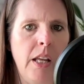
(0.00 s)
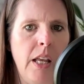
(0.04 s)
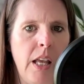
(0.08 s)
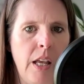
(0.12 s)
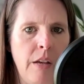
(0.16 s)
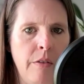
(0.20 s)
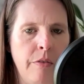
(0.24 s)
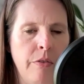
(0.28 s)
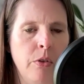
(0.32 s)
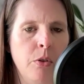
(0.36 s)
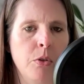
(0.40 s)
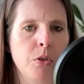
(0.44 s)

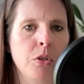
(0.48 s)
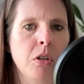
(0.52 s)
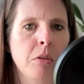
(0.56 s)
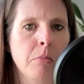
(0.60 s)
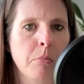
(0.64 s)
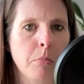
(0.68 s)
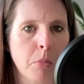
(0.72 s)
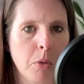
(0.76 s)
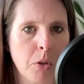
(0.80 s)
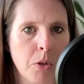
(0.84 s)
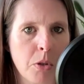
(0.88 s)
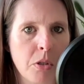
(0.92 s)
If there's an
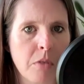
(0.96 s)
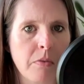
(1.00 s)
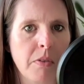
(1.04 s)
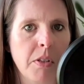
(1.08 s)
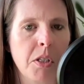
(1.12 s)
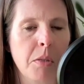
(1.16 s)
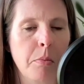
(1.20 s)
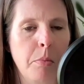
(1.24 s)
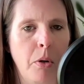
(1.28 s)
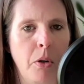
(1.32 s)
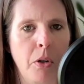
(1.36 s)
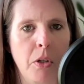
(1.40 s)
immersive
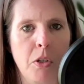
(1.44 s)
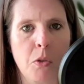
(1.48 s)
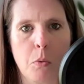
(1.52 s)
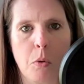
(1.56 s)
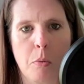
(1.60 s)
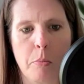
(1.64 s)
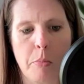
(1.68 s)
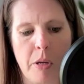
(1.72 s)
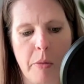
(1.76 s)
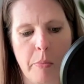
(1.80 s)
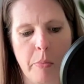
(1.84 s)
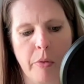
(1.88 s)
experience where
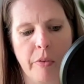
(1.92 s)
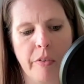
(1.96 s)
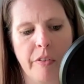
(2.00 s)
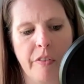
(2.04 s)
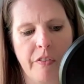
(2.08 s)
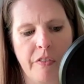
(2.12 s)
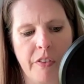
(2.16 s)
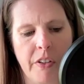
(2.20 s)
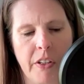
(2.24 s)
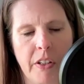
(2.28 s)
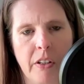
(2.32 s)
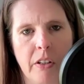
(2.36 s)
people
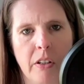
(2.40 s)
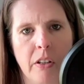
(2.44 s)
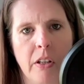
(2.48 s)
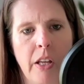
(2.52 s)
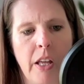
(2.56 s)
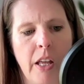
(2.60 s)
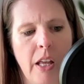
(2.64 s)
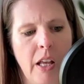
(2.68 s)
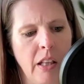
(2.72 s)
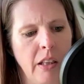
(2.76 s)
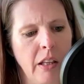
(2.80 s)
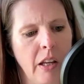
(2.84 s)
feel
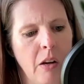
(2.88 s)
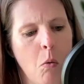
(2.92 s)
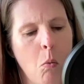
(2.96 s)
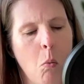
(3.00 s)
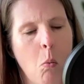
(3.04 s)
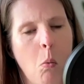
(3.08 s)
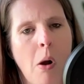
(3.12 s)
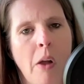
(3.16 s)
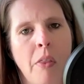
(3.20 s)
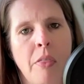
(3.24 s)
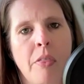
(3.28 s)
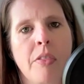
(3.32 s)
like
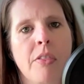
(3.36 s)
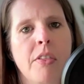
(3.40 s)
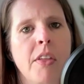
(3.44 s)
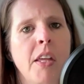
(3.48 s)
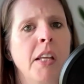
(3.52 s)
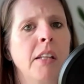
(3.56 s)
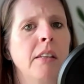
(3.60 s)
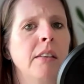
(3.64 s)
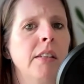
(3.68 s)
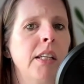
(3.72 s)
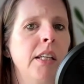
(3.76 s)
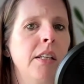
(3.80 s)
one
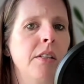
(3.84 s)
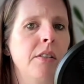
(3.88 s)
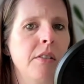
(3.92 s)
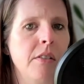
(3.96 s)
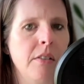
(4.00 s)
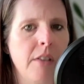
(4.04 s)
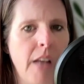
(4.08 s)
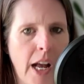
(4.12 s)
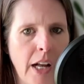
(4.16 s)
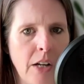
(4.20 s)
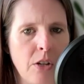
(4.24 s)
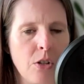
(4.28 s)
thing leads
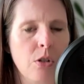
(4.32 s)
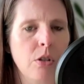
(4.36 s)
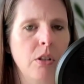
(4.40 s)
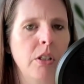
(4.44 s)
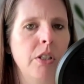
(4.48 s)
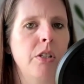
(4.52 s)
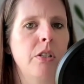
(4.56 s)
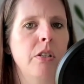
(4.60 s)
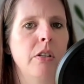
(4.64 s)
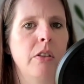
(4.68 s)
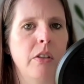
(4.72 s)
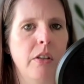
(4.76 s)

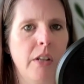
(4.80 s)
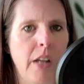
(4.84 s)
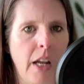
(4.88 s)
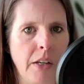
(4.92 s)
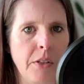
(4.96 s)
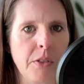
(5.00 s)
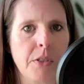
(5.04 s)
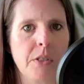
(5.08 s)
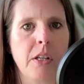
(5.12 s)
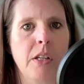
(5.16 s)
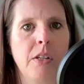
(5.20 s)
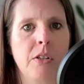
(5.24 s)
naturally to the
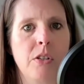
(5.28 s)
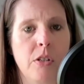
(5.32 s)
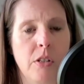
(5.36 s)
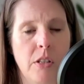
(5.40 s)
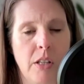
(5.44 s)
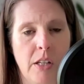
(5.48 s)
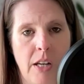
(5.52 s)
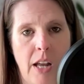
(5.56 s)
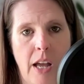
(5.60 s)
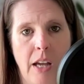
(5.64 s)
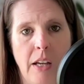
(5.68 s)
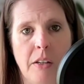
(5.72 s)
next and to the
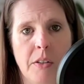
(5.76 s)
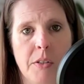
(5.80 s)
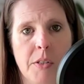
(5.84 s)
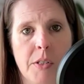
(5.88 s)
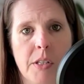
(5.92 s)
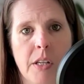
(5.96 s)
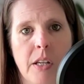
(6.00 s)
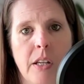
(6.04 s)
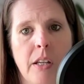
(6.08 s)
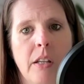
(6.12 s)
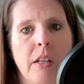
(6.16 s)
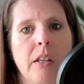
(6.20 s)

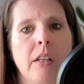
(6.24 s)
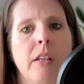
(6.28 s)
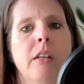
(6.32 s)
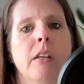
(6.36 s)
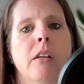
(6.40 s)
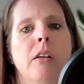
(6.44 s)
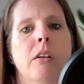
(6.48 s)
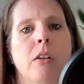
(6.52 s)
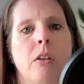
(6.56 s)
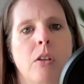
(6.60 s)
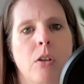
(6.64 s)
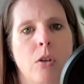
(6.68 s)
next,
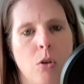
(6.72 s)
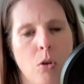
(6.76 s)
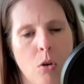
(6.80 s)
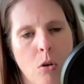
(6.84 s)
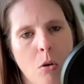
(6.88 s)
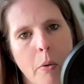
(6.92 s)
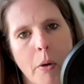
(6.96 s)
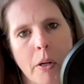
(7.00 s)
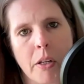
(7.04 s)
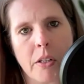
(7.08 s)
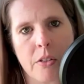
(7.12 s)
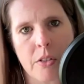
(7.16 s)
you're
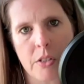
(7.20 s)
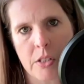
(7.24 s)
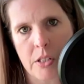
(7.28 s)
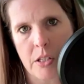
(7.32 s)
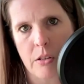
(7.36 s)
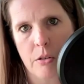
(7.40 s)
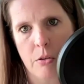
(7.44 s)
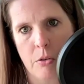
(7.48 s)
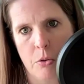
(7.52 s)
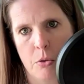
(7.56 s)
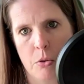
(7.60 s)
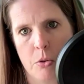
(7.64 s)
going to see
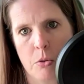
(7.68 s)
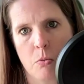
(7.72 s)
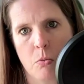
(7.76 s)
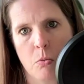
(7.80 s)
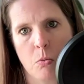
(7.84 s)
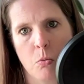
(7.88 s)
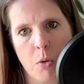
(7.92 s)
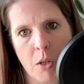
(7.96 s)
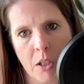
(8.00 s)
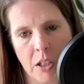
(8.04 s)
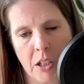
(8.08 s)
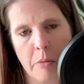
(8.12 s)
those
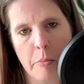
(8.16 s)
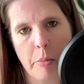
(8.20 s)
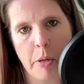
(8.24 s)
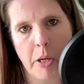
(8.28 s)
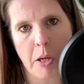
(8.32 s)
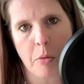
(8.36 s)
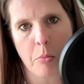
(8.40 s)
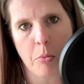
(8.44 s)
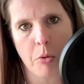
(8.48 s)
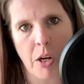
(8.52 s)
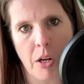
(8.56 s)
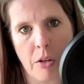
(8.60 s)
really
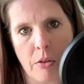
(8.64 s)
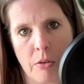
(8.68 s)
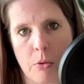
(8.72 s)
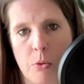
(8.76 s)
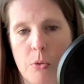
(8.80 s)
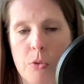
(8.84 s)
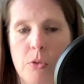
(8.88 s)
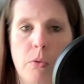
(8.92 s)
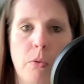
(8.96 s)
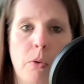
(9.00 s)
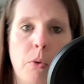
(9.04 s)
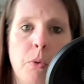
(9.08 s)
big breakthroughs.
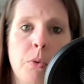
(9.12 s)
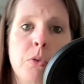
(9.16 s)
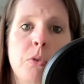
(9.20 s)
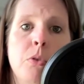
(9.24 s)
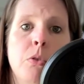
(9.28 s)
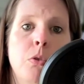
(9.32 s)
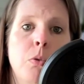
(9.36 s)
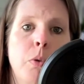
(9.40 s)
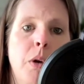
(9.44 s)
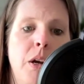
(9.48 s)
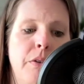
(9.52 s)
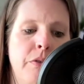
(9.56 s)
So those are
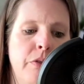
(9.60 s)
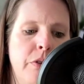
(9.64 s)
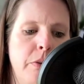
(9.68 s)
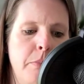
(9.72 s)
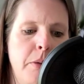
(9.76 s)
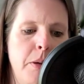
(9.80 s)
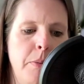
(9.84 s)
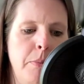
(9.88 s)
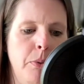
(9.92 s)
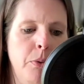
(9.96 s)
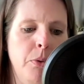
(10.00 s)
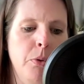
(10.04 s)
great for
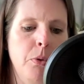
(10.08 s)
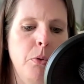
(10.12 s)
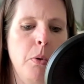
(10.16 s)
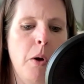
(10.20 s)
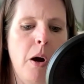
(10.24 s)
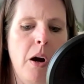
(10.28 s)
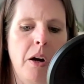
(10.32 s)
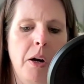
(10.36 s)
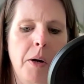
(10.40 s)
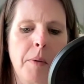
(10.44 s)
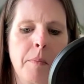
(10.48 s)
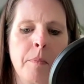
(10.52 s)
people who
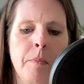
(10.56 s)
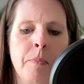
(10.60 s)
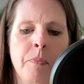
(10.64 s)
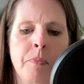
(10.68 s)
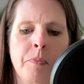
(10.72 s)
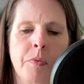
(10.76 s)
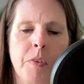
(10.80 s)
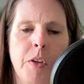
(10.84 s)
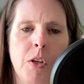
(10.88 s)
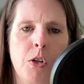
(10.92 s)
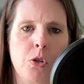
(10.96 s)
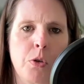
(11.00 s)
are
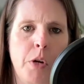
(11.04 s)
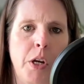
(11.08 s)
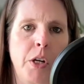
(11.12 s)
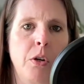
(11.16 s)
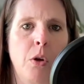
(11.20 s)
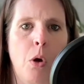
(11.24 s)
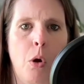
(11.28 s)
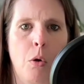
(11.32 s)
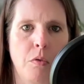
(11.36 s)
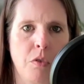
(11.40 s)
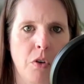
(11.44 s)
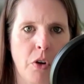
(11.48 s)
trying to
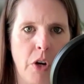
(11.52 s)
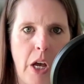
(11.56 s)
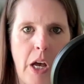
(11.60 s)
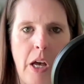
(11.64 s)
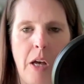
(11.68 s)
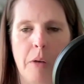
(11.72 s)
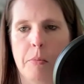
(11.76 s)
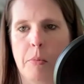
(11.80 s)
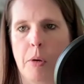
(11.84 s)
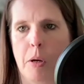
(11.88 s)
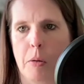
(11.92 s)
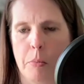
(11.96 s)

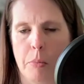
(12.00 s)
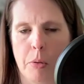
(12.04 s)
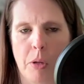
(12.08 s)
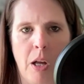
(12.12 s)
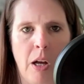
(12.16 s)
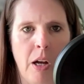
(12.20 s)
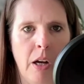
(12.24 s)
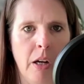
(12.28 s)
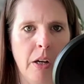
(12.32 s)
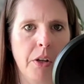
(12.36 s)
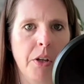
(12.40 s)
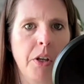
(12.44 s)
overcome a
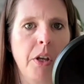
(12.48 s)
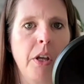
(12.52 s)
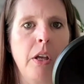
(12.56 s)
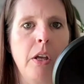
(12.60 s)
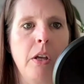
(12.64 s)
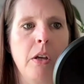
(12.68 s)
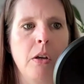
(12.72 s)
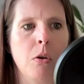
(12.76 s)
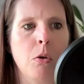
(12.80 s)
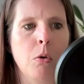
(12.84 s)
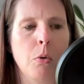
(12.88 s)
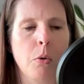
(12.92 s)
block,
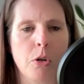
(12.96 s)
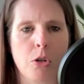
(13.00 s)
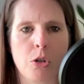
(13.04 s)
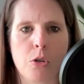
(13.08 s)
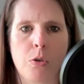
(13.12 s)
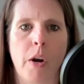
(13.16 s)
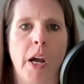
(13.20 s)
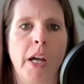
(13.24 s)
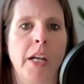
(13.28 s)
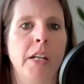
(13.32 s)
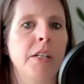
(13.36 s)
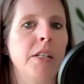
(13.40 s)
who are
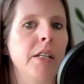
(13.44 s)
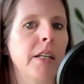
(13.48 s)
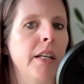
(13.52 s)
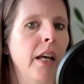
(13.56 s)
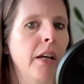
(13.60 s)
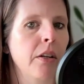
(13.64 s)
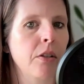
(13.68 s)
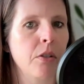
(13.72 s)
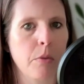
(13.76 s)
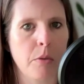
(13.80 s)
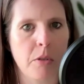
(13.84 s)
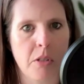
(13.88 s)
trying to
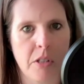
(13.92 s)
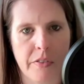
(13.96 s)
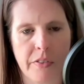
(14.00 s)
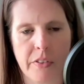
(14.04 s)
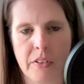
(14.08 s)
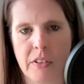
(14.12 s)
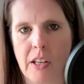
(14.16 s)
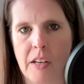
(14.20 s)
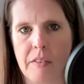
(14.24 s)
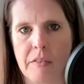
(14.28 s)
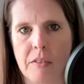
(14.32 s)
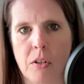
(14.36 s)
get to a
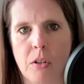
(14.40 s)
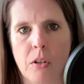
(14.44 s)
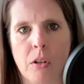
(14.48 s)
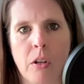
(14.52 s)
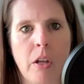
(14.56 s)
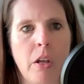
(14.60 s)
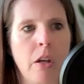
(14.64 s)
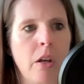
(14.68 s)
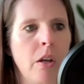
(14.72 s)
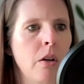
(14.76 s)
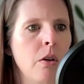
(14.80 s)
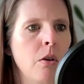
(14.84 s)
different level,
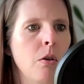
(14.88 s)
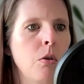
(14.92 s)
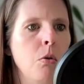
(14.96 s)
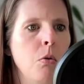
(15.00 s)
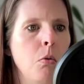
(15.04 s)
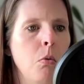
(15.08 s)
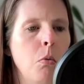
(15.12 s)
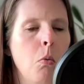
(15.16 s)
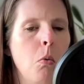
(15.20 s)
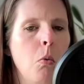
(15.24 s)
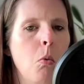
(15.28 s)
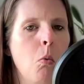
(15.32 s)

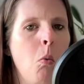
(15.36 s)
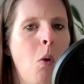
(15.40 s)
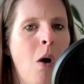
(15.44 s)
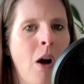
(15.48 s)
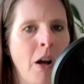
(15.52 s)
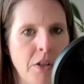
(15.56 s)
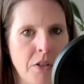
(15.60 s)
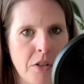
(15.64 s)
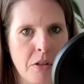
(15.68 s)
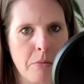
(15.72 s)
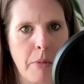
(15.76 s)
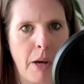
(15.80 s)
who
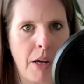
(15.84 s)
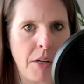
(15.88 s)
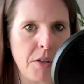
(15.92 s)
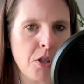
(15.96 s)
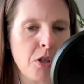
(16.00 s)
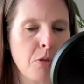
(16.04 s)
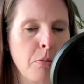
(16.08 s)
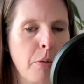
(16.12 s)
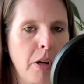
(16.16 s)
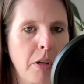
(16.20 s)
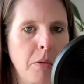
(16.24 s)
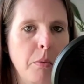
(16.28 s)
want to
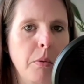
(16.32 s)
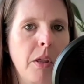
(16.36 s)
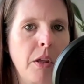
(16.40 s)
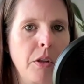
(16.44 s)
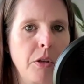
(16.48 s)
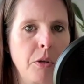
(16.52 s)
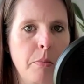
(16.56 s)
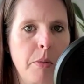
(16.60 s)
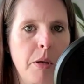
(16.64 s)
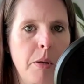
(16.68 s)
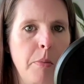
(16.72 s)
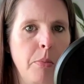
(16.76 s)
mastermind with
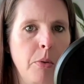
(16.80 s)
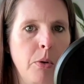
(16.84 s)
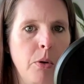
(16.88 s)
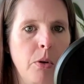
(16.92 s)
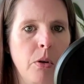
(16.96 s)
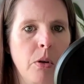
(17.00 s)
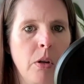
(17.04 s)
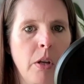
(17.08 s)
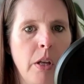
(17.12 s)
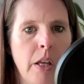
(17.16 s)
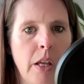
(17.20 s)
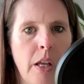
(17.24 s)
other
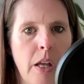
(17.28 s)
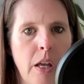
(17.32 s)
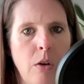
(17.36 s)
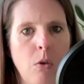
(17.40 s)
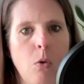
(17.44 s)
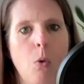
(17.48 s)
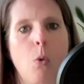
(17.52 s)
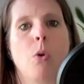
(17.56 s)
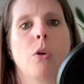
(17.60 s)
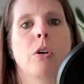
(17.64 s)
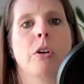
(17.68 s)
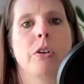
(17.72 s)
people in
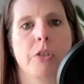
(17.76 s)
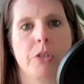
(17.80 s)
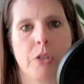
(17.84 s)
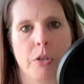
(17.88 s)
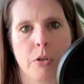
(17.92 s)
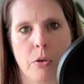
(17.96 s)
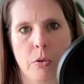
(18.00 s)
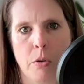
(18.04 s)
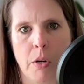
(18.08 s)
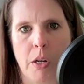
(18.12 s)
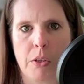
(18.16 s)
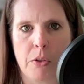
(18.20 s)
order
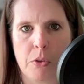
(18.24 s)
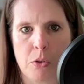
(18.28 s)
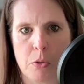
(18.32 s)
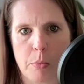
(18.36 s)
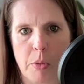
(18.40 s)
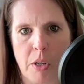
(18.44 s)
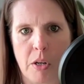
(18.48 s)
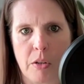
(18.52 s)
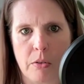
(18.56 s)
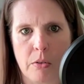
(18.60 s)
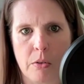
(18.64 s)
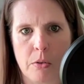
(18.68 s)
to create those
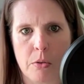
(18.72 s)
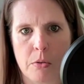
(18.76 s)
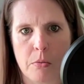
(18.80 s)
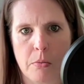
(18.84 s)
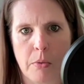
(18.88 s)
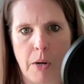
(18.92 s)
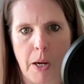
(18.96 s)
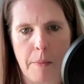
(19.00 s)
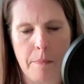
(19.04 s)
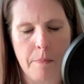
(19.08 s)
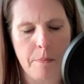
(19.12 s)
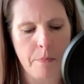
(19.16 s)
breakthroughs,
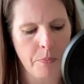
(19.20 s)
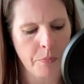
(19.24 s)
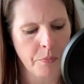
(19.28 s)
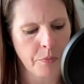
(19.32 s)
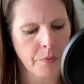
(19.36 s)
right?